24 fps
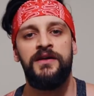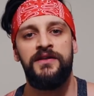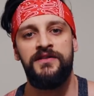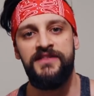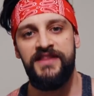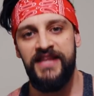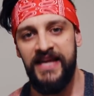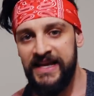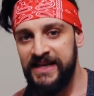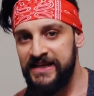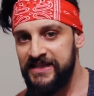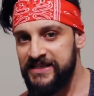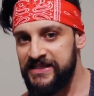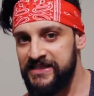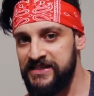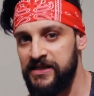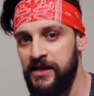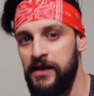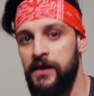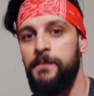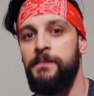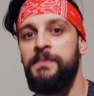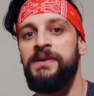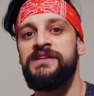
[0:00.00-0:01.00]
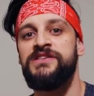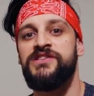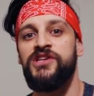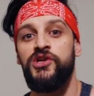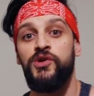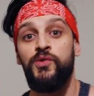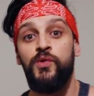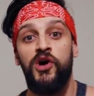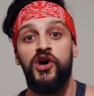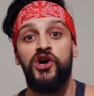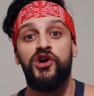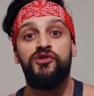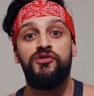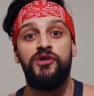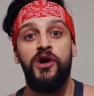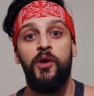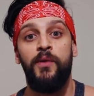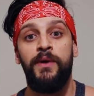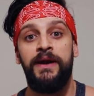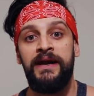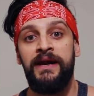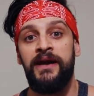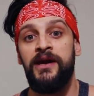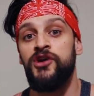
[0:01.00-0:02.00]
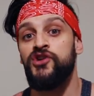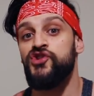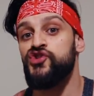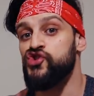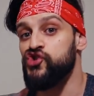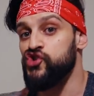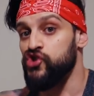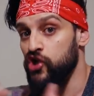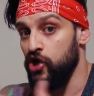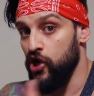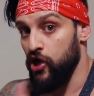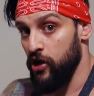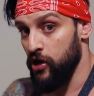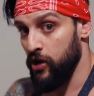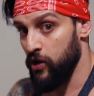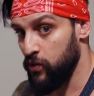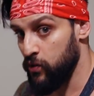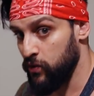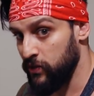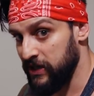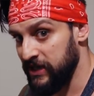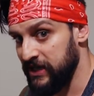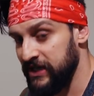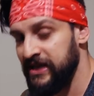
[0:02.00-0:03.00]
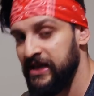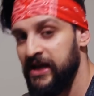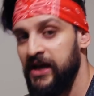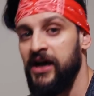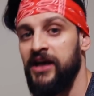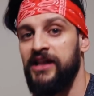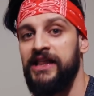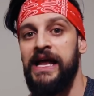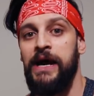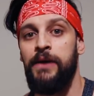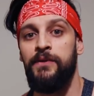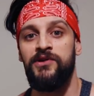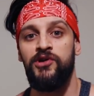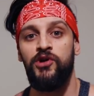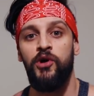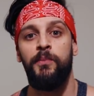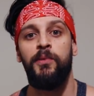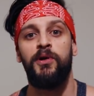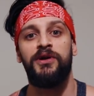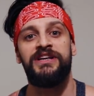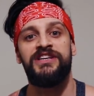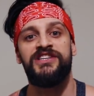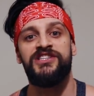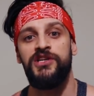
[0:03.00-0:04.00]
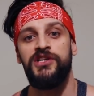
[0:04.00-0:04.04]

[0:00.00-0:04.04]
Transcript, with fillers: This means that you are growing slowly, allowing your body